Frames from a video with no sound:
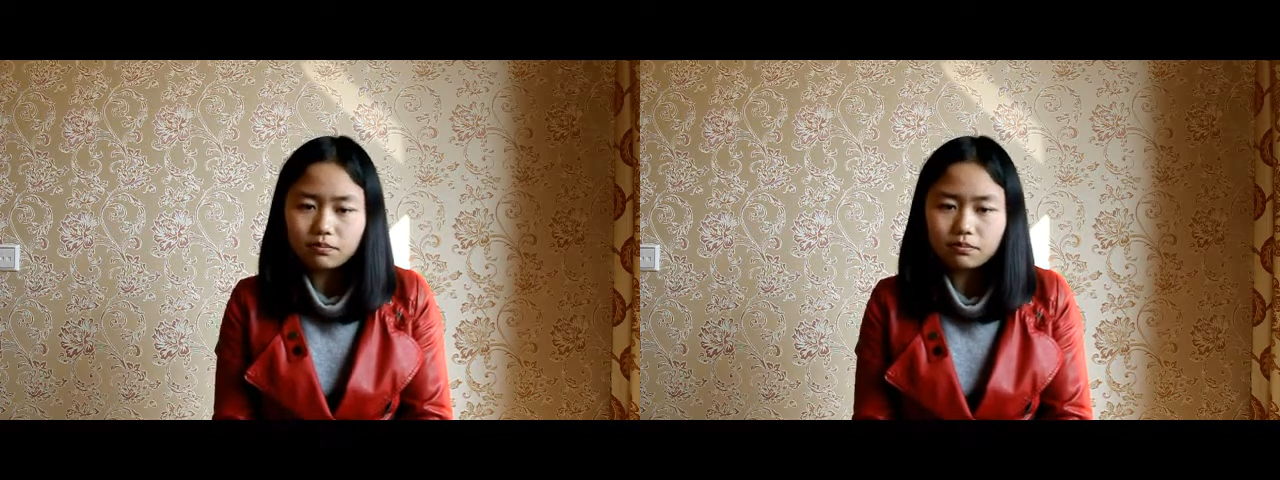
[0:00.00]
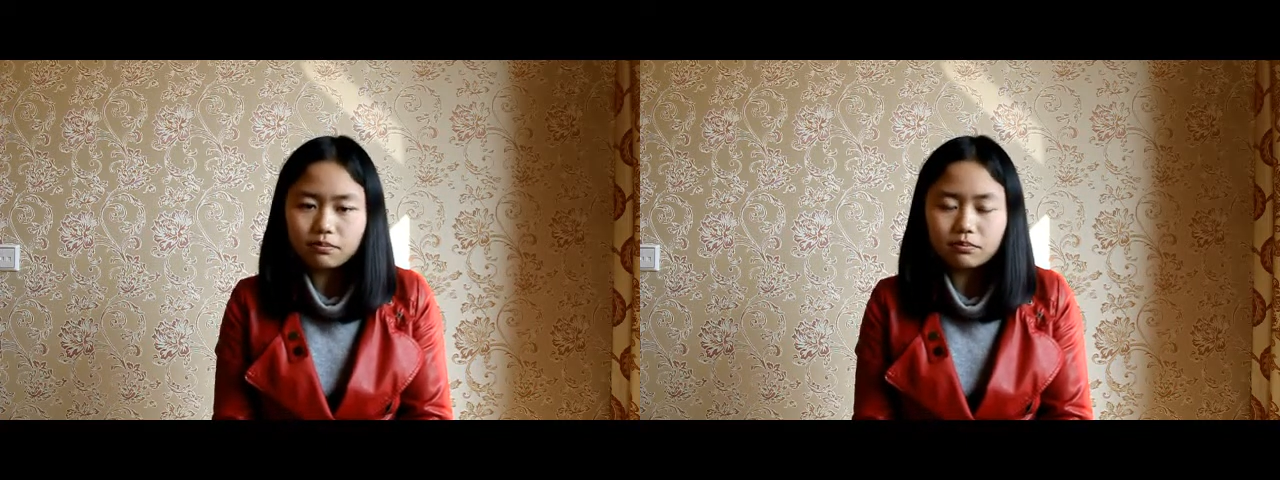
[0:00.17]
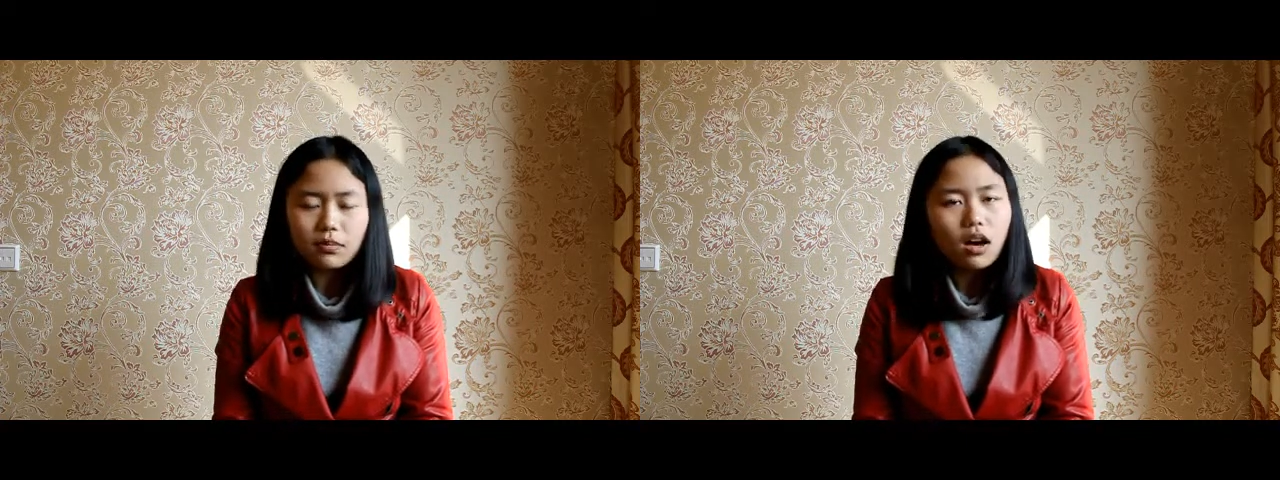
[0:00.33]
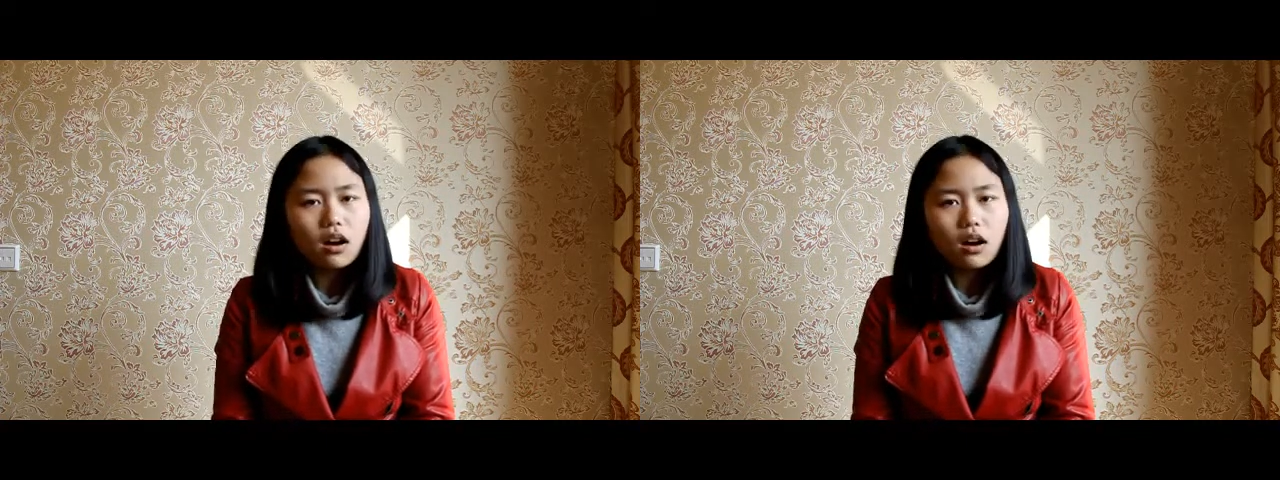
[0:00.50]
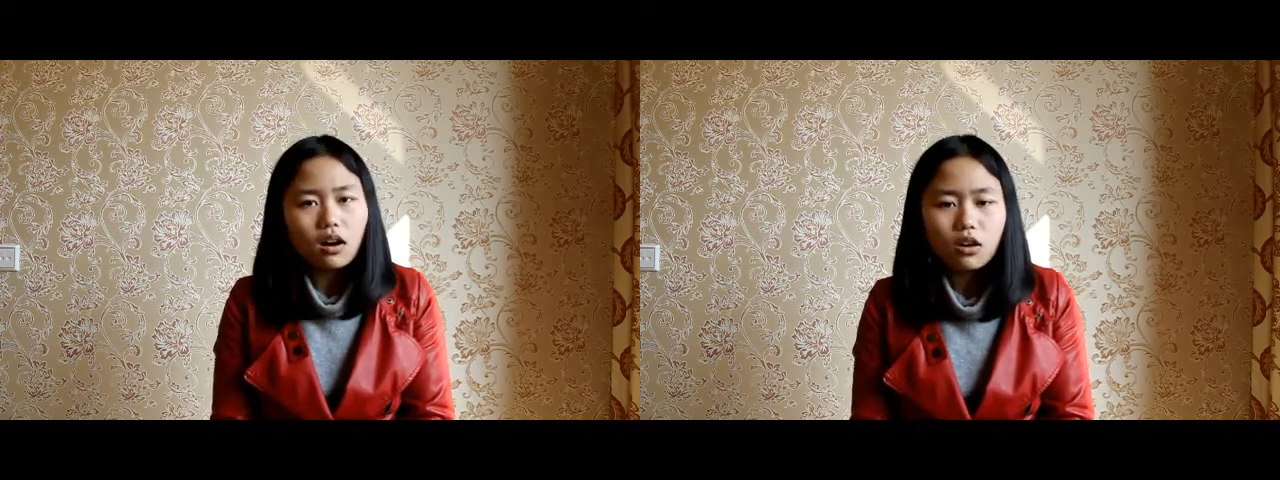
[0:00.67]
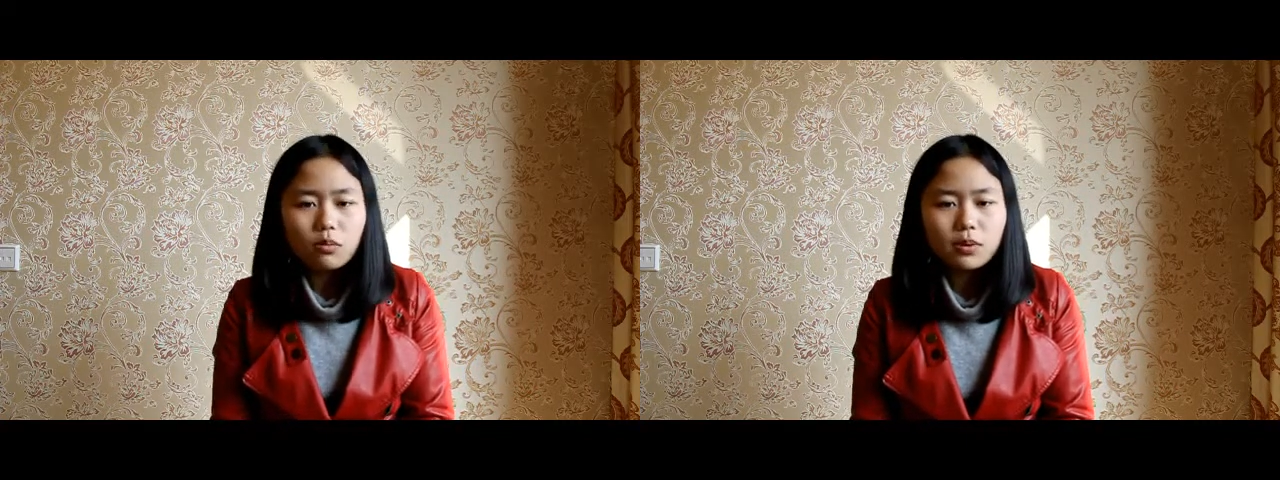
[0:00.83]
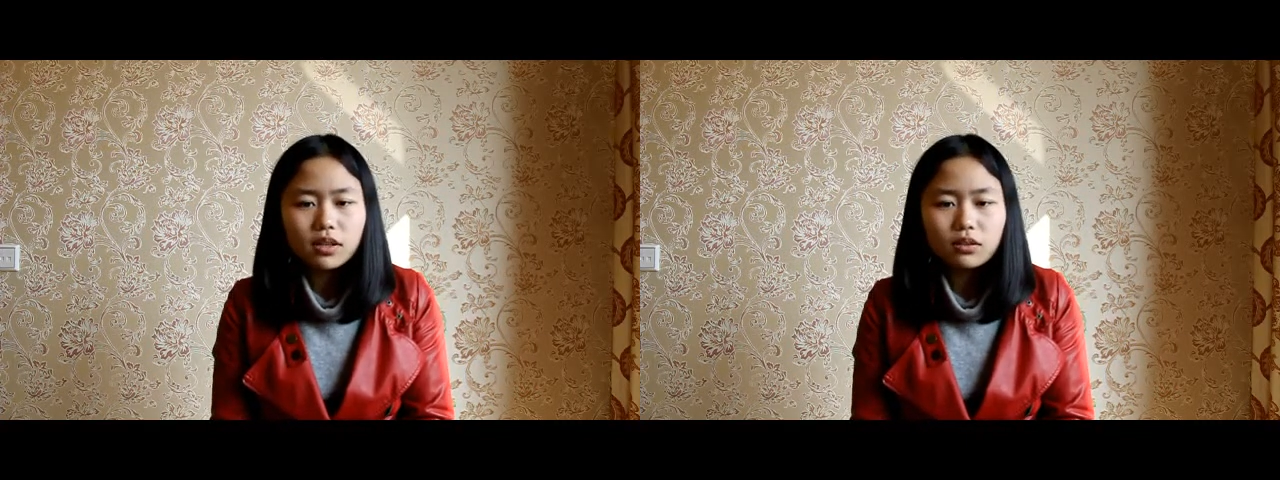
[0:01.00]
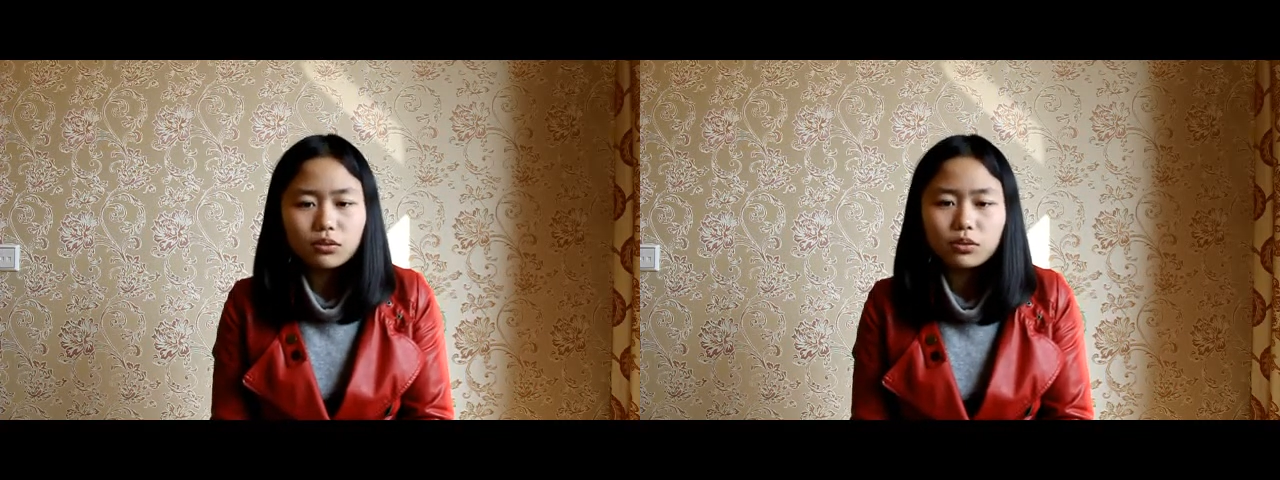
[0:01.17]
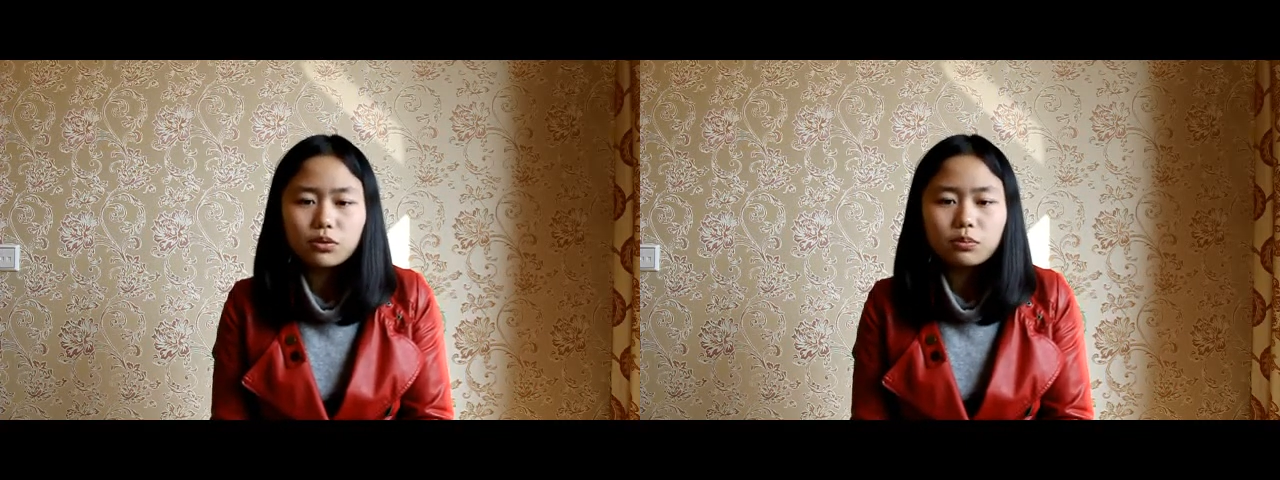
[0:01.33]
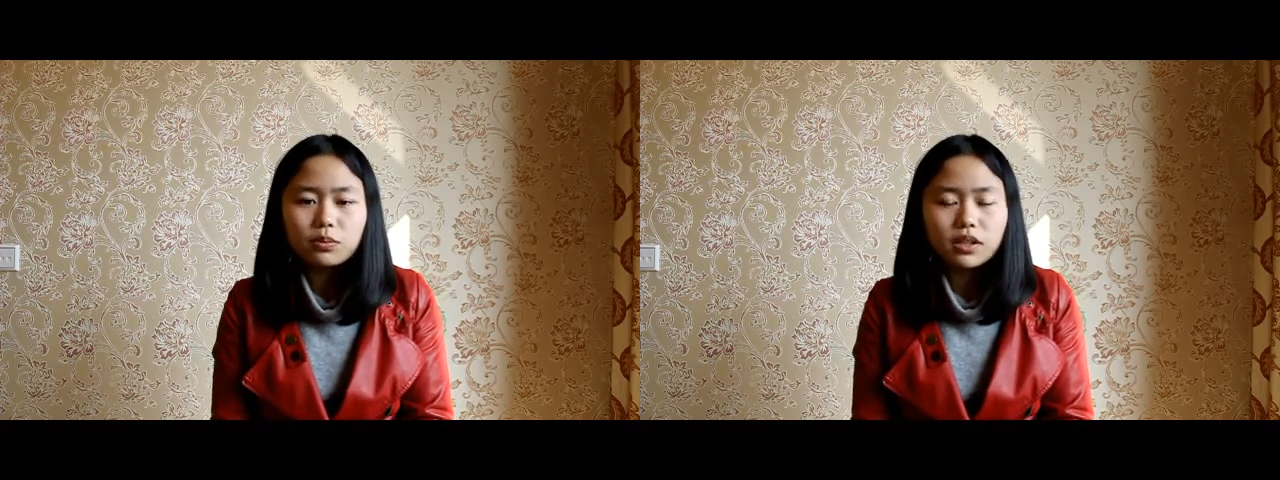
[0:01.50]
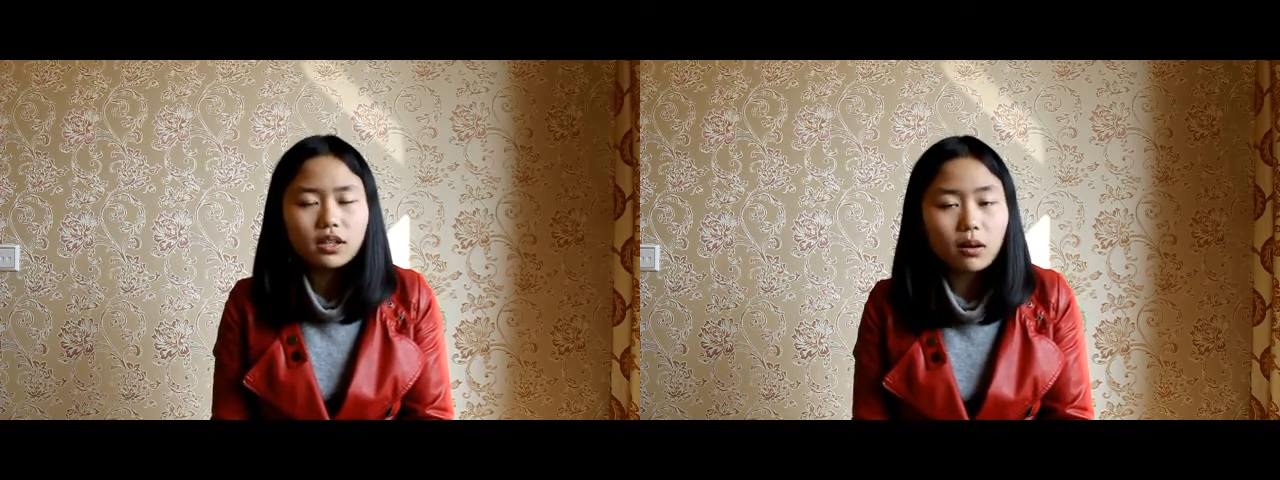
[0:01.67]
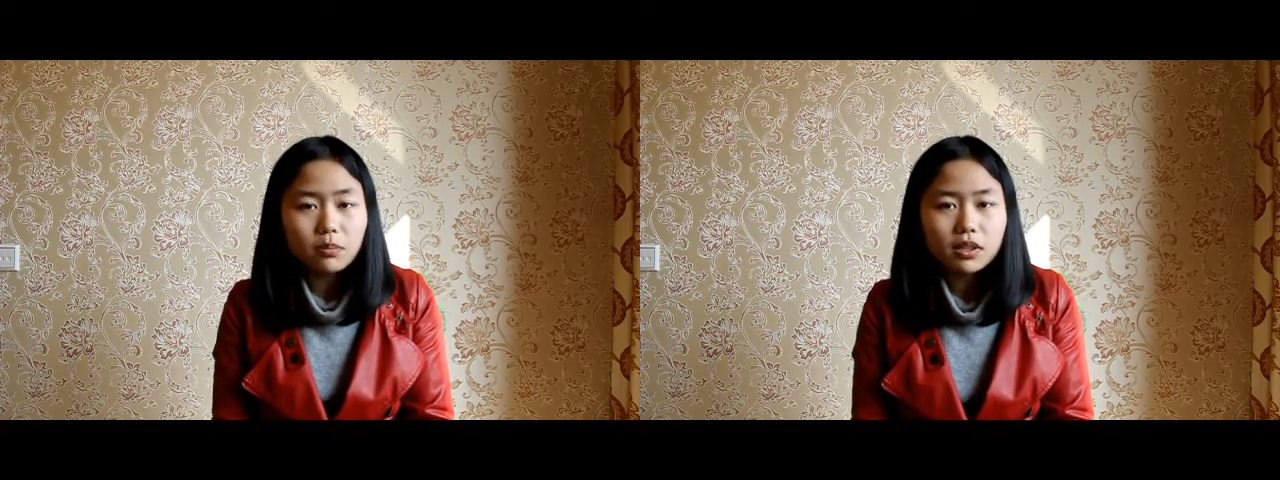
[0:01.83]
Mm. Hoping to
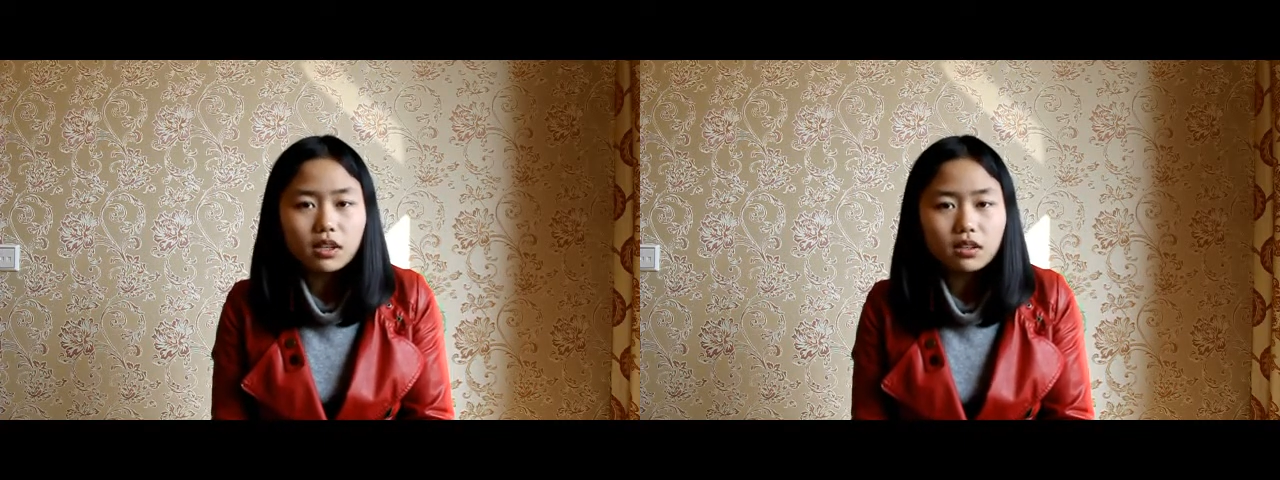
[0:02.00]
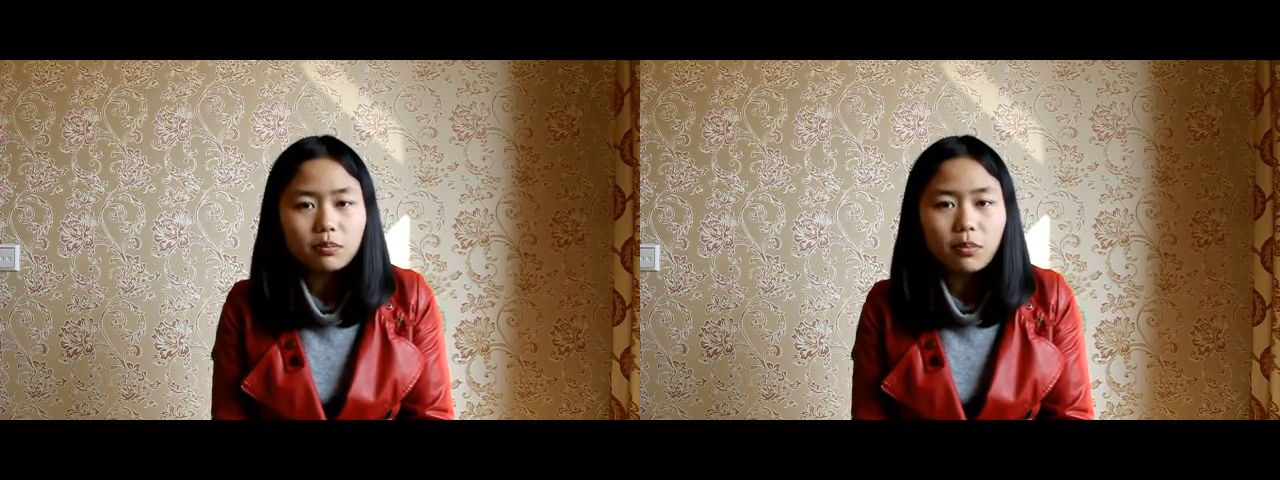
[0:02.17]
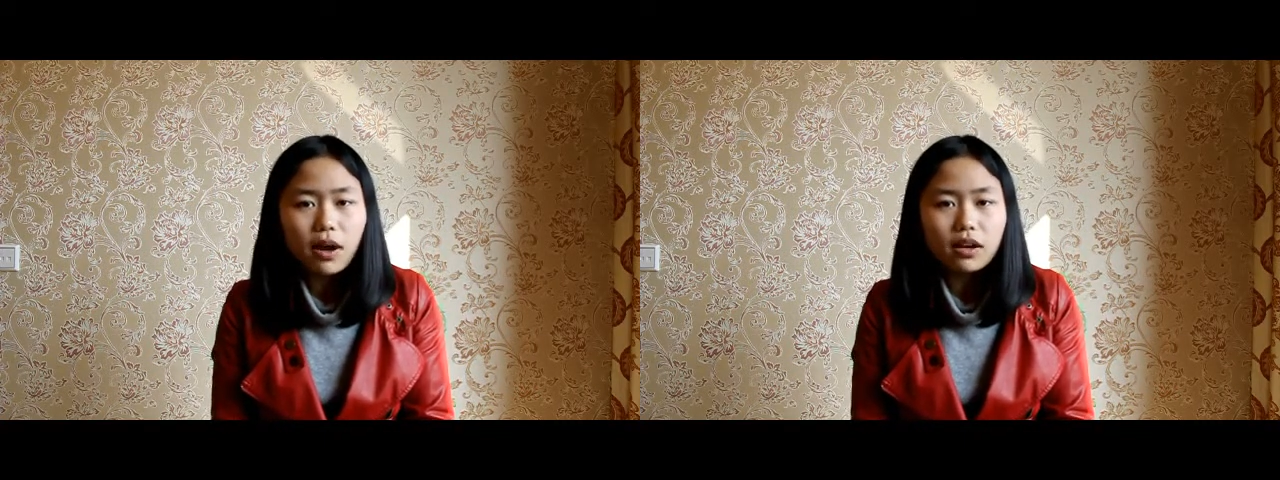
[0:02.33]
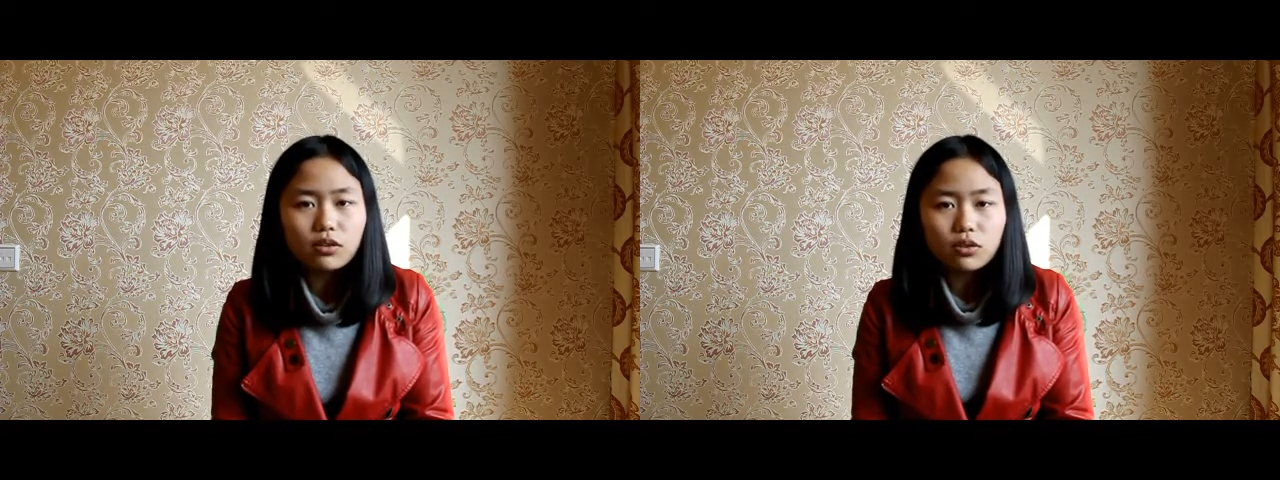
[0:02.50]
be committed by